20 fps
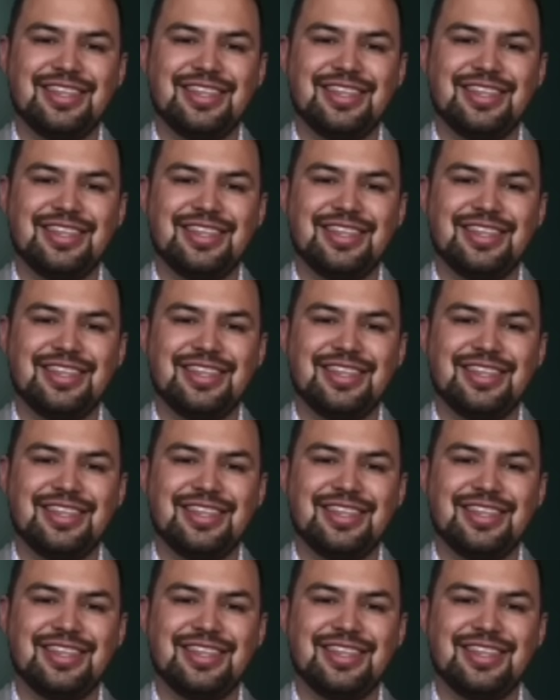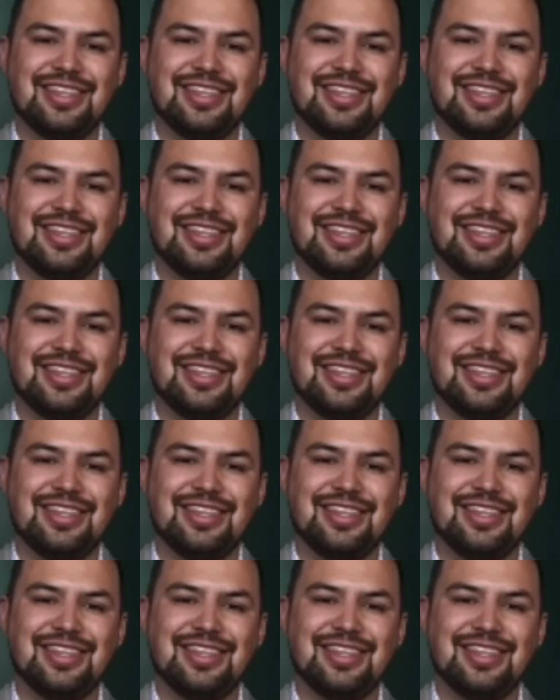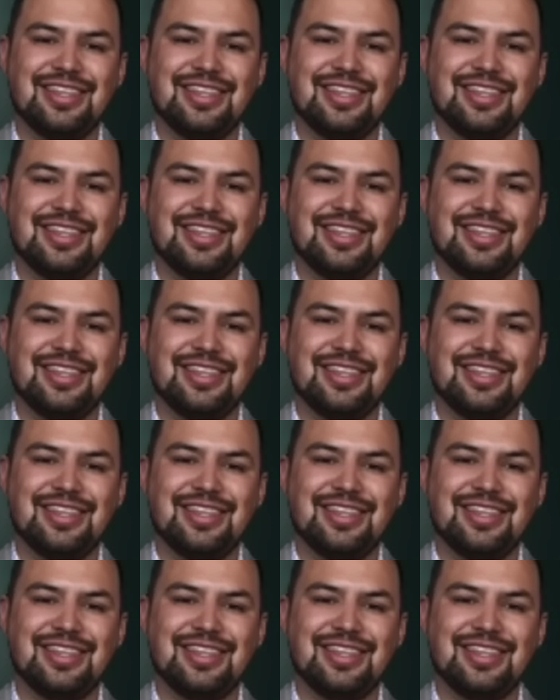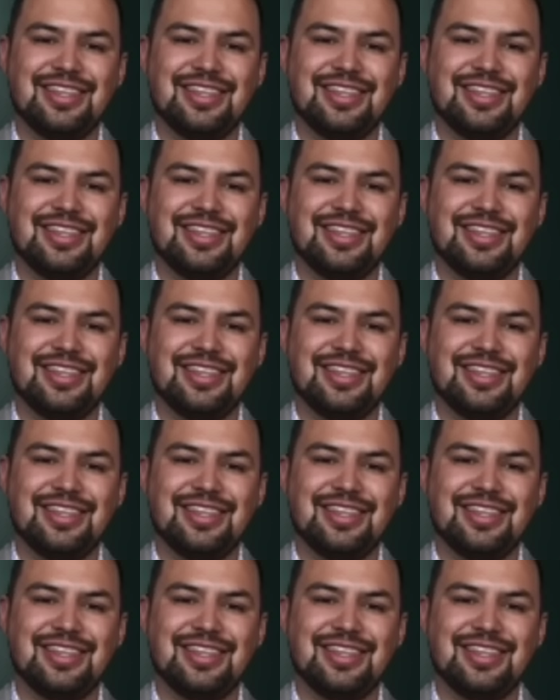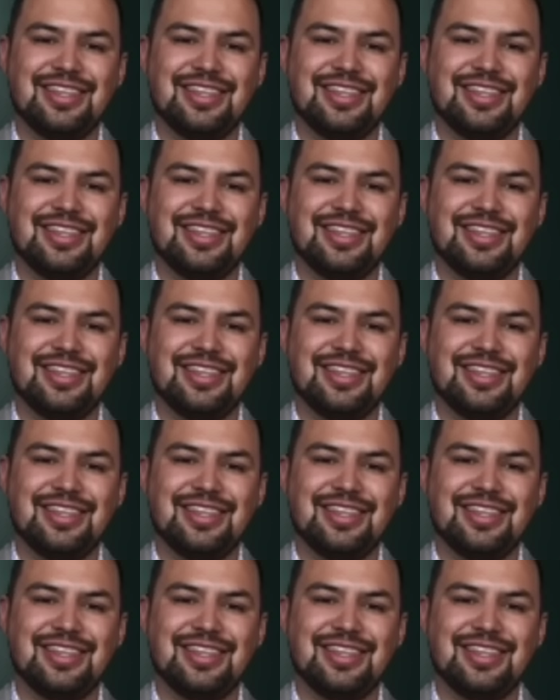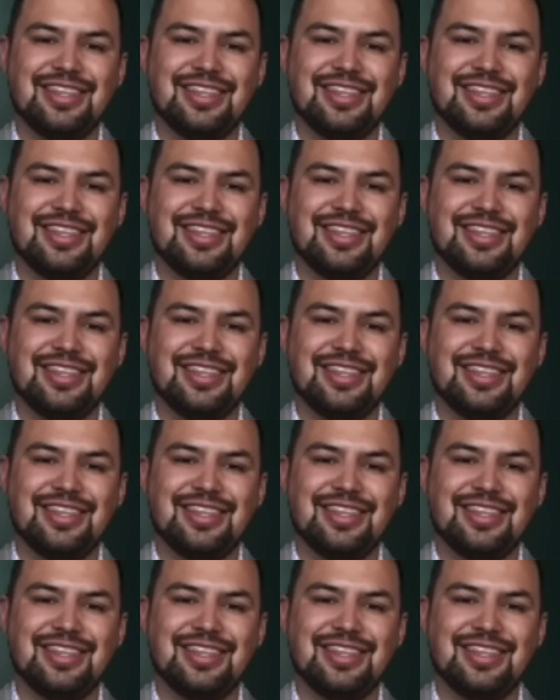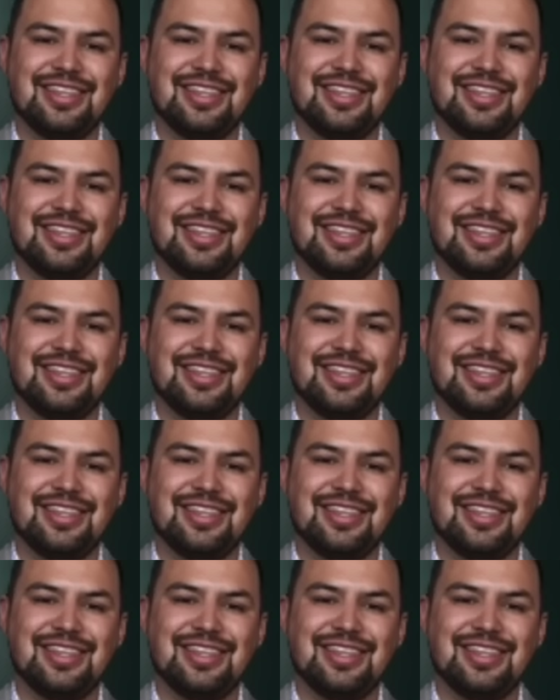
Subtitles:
[no speech]